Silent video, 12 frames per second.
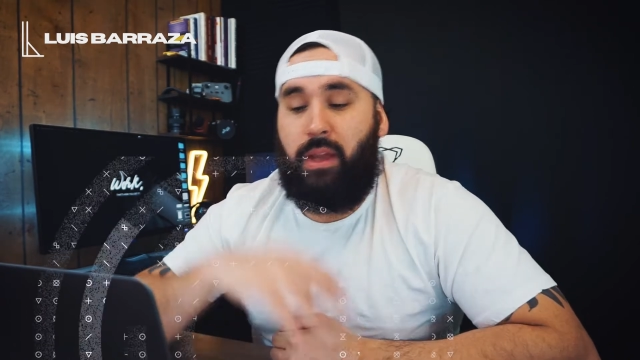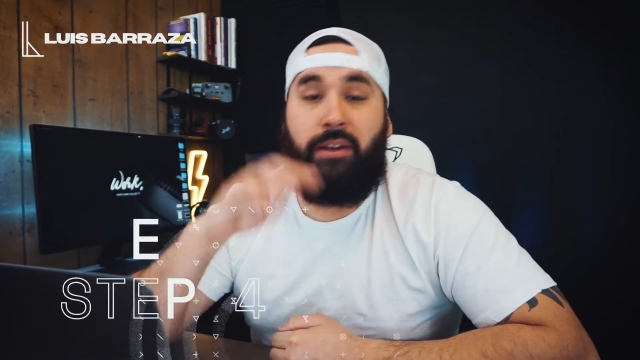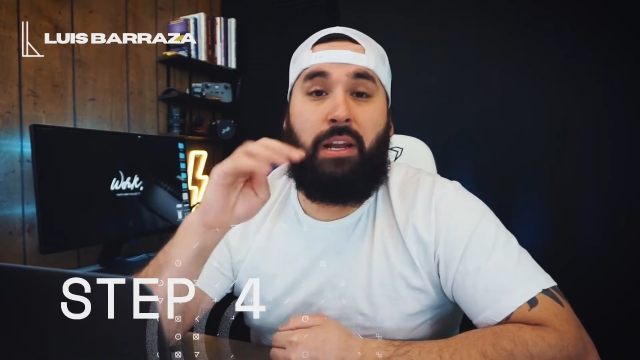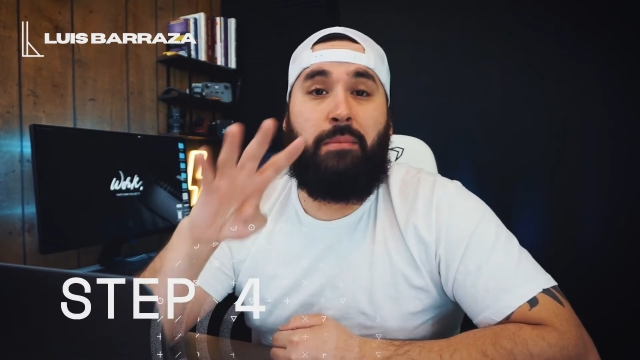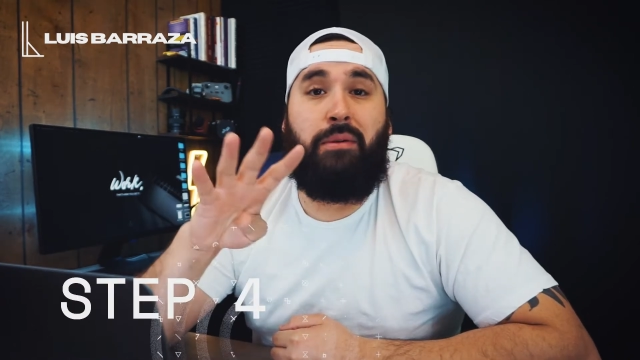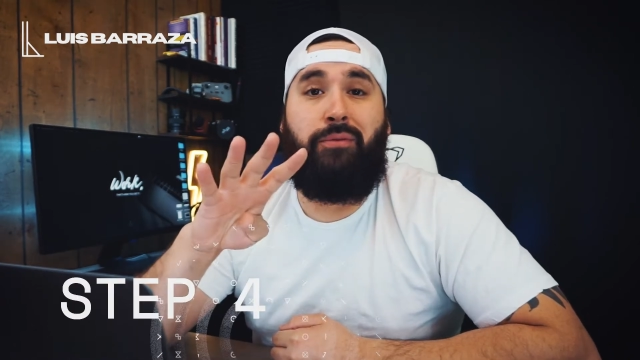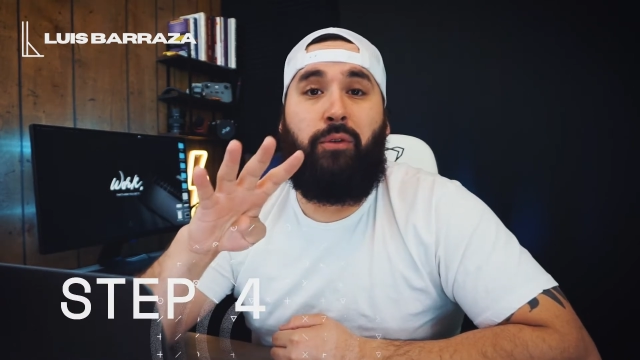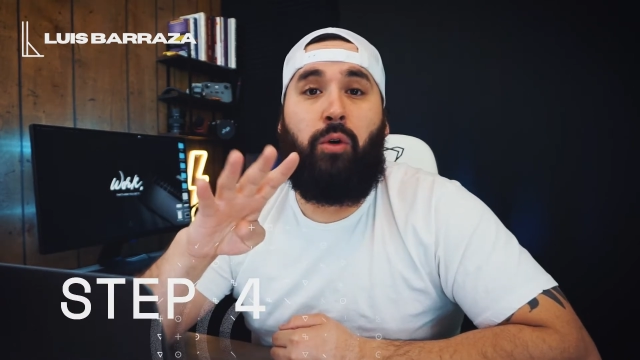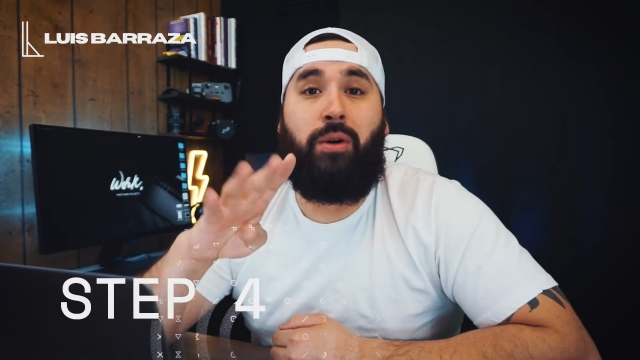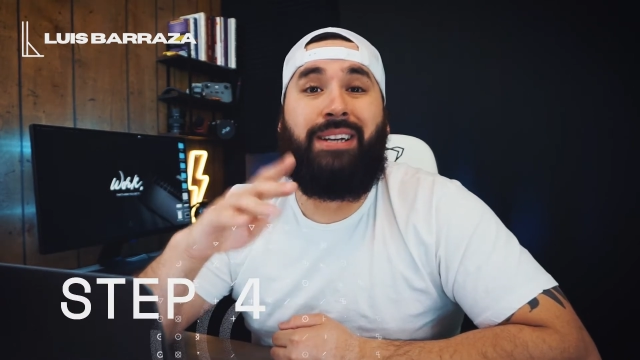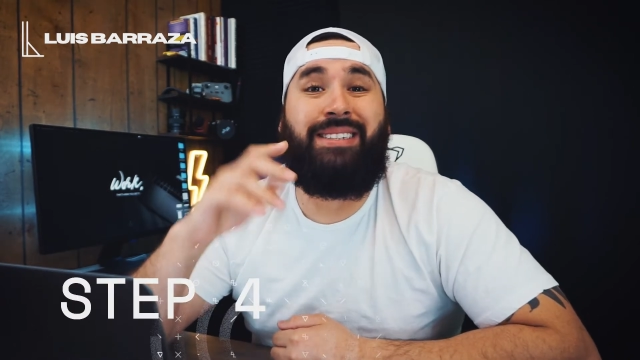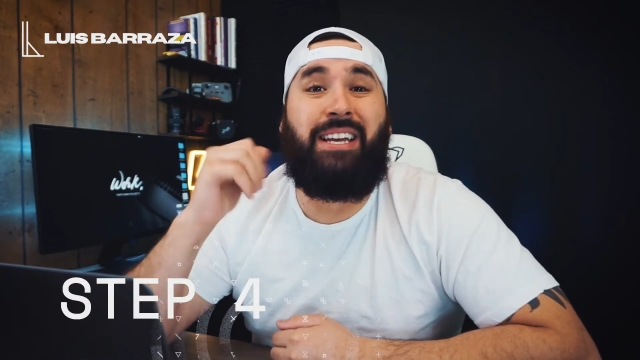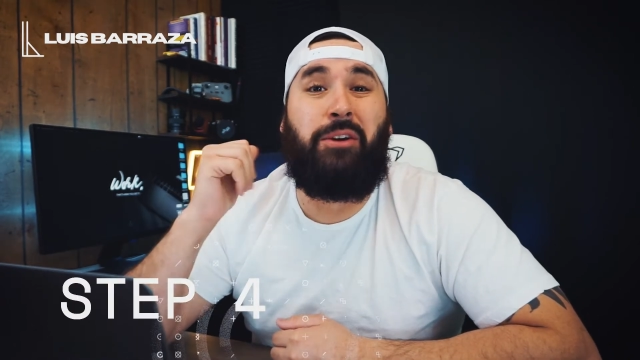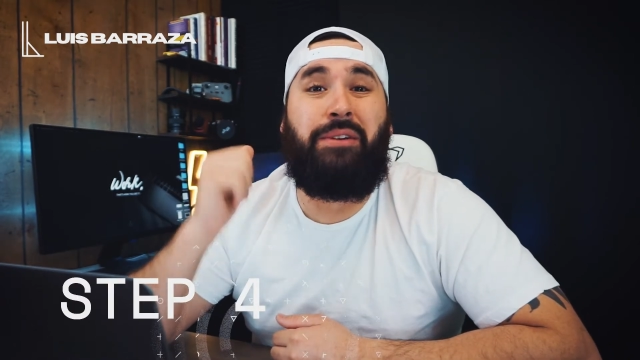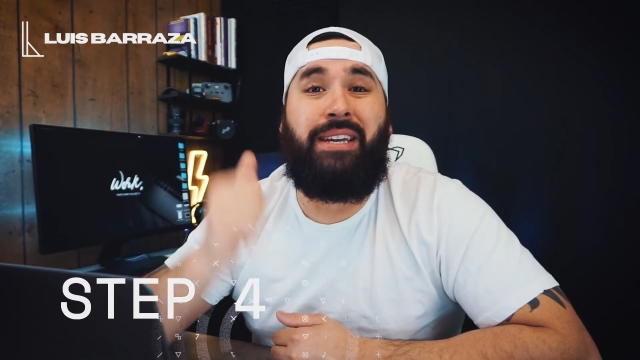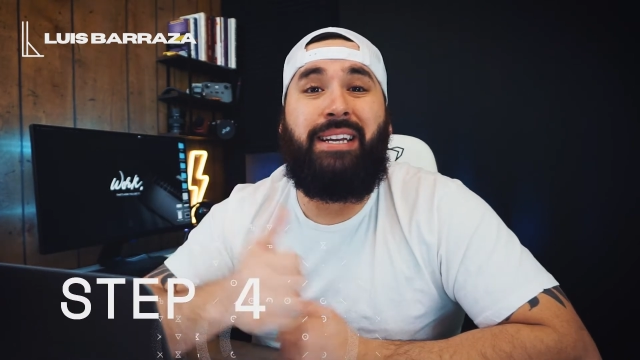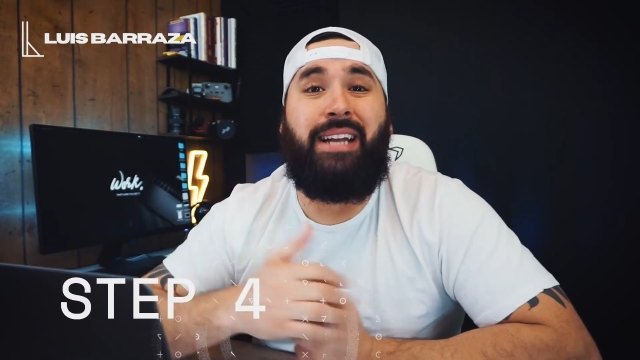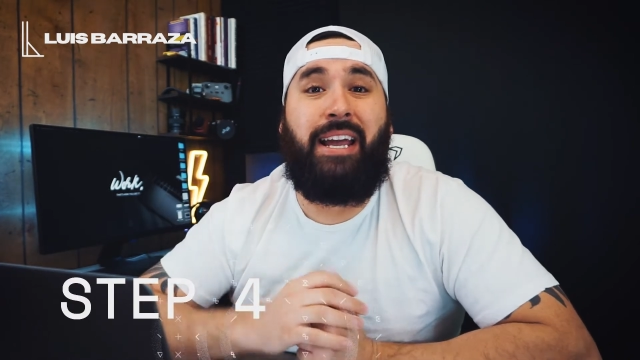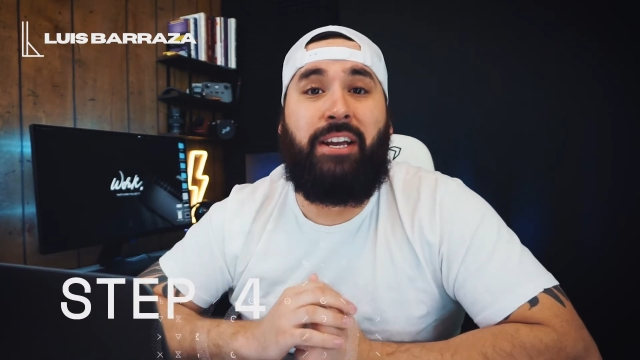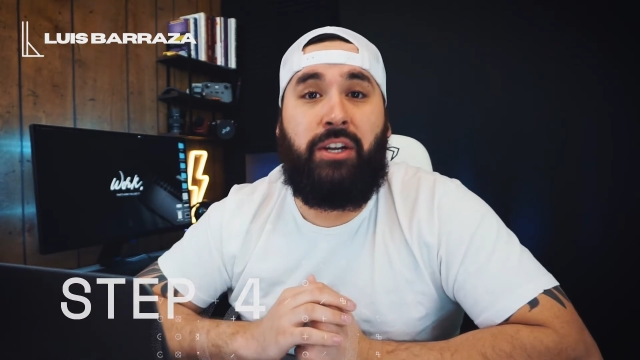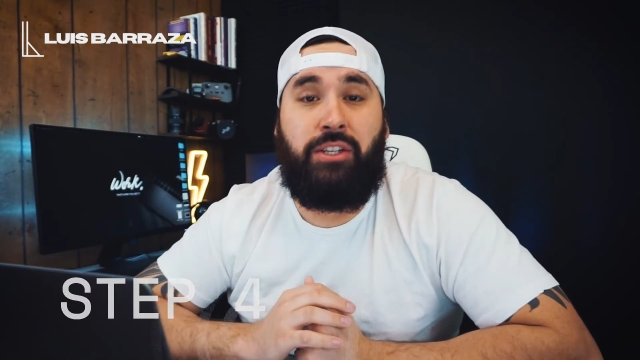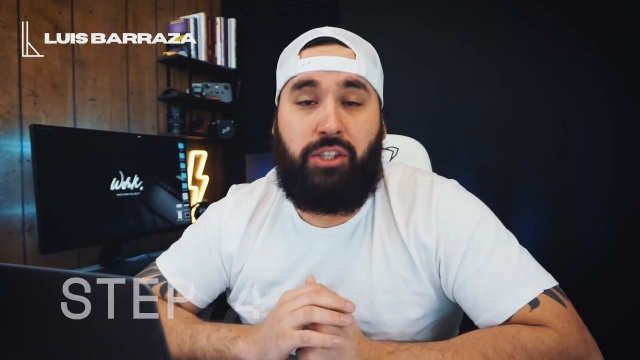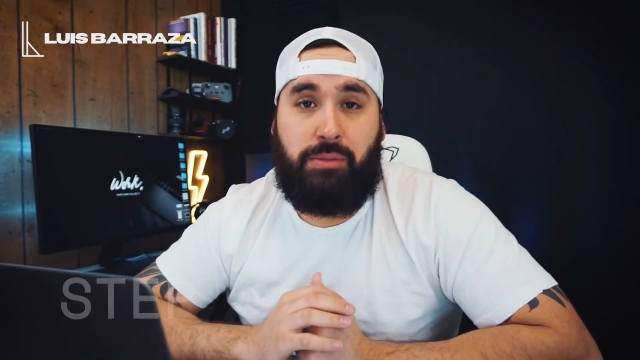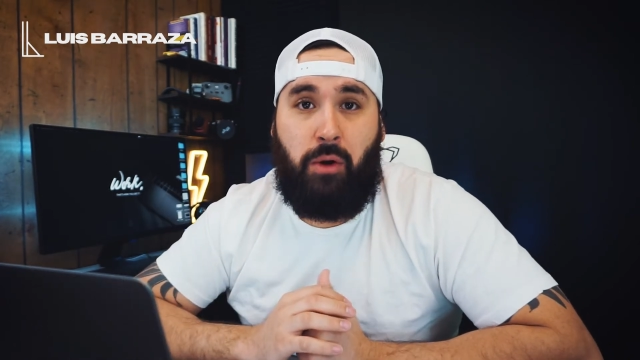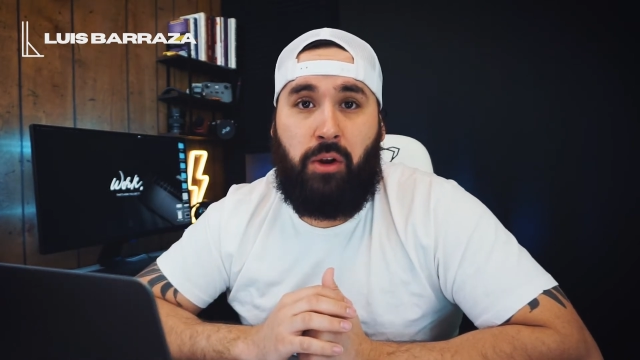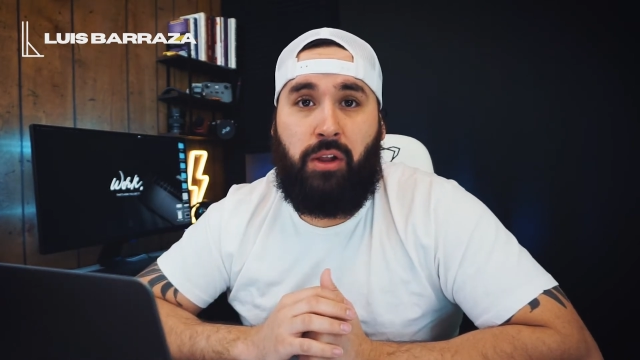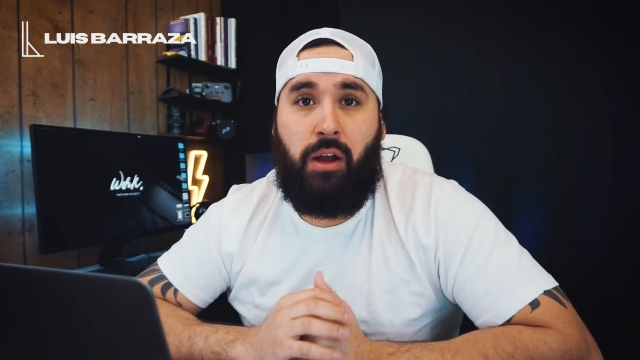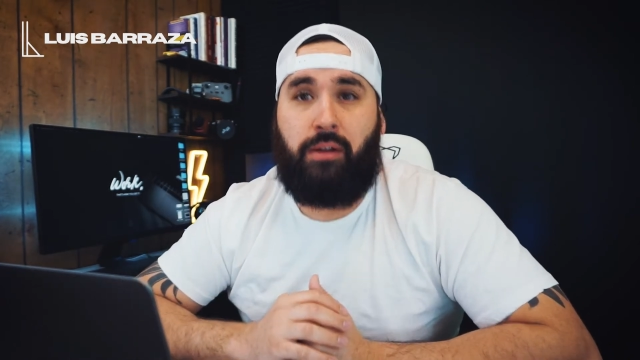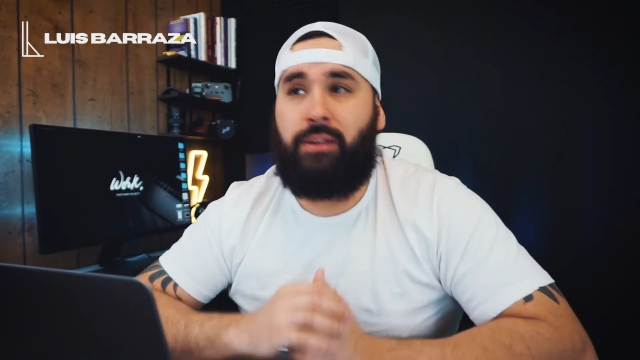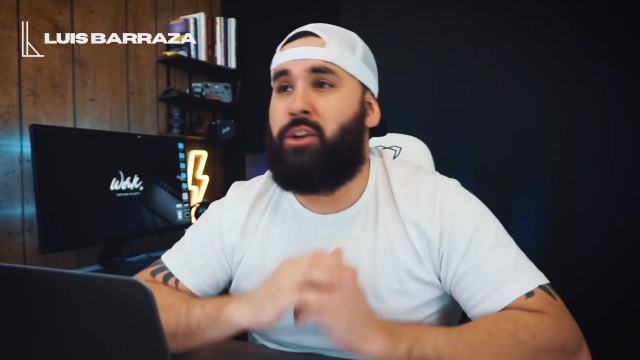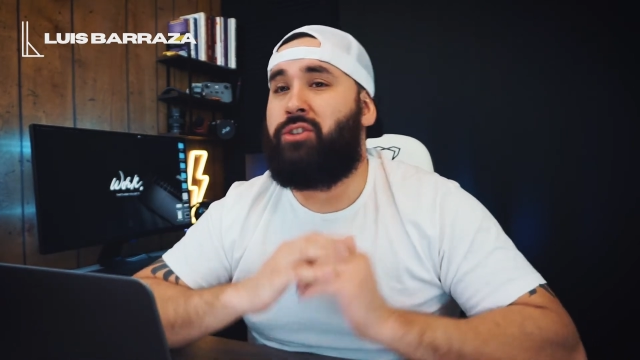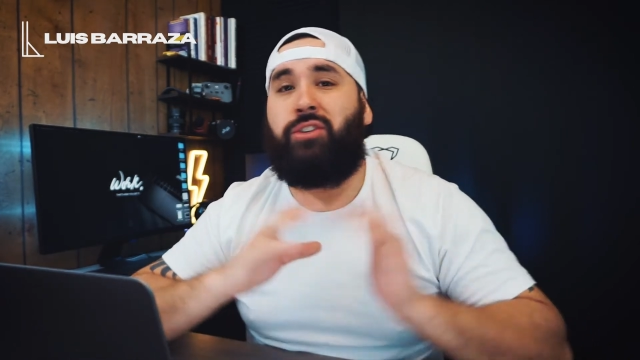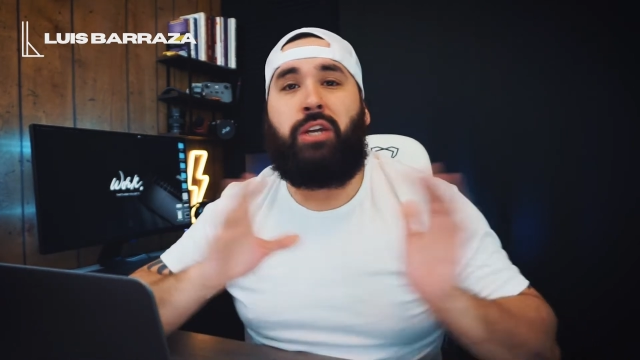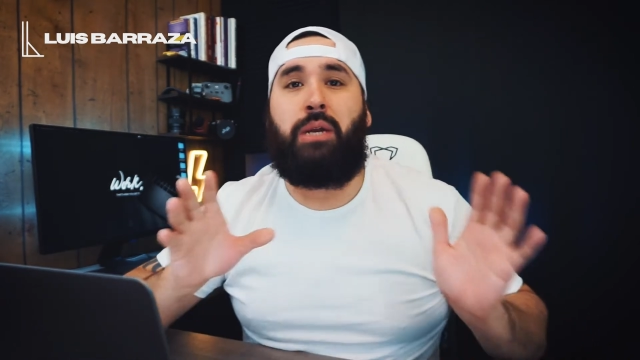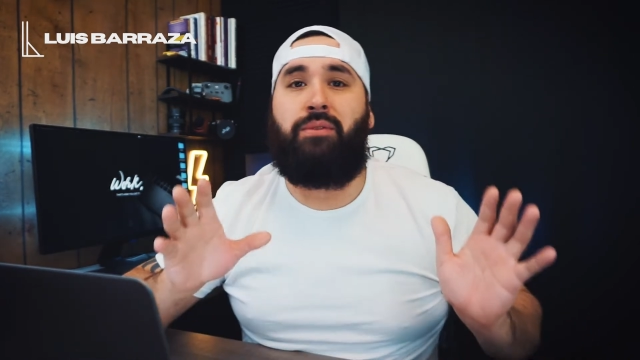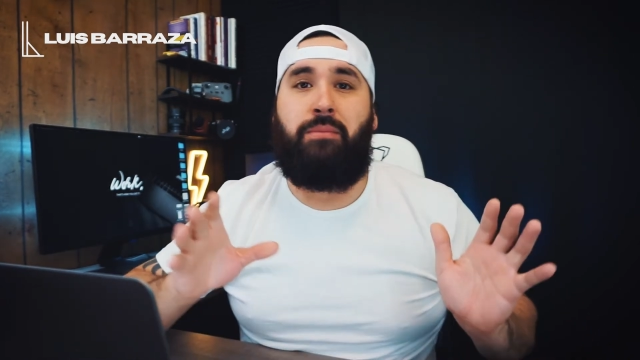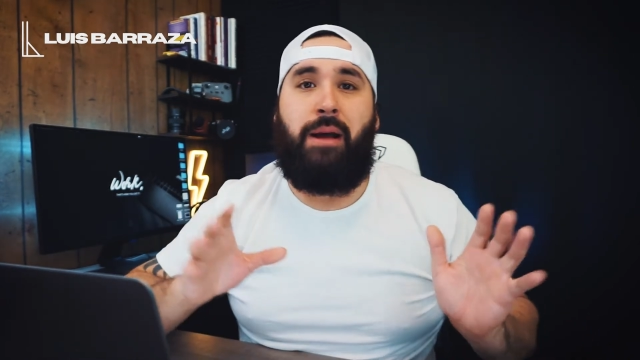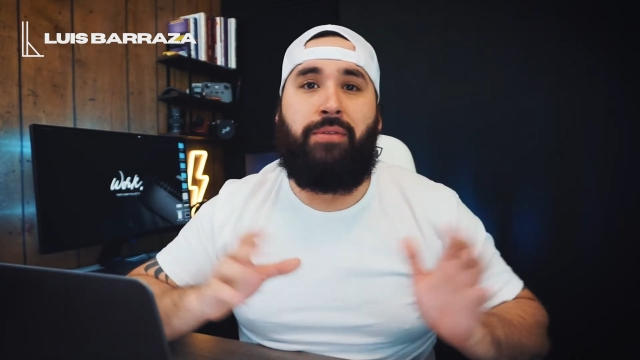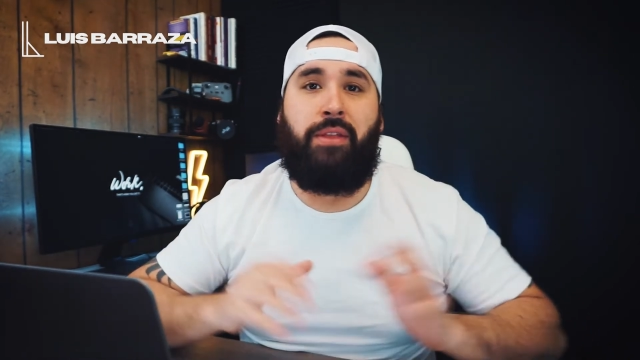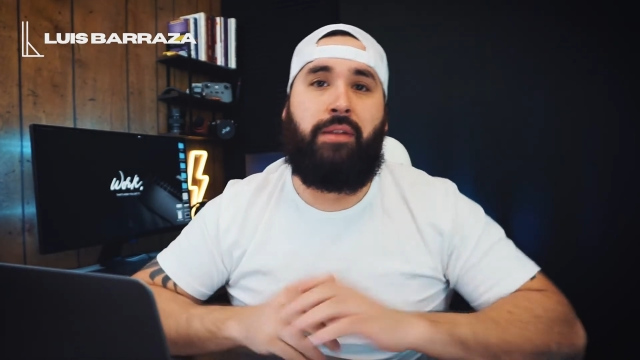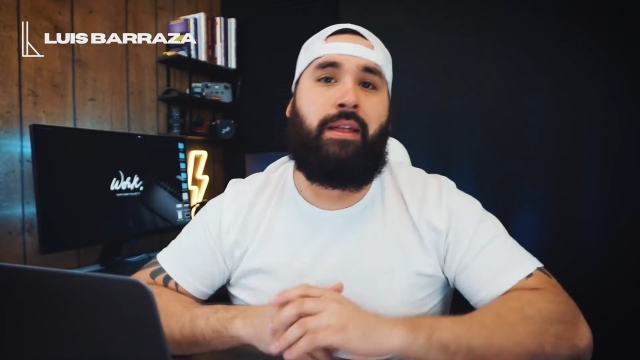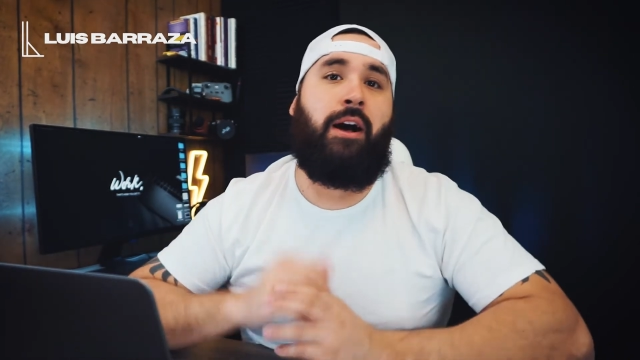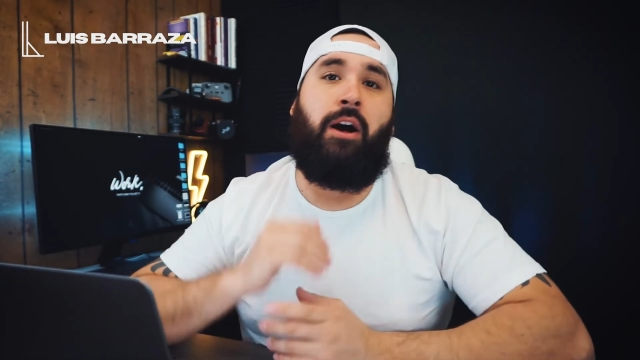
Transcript: Number 4 is that you need a good smart lock. There's a ton of them out there that